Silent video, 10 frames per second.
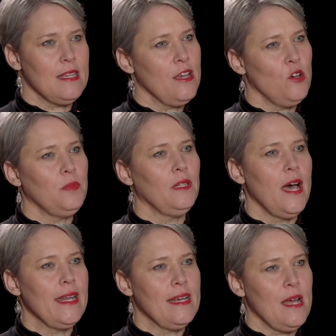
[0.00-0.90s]
to help
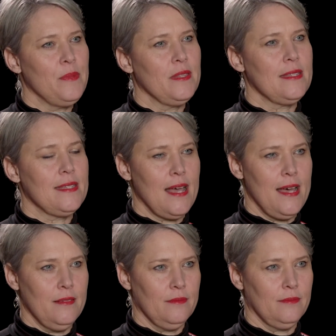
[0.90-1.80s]
line it up at the start.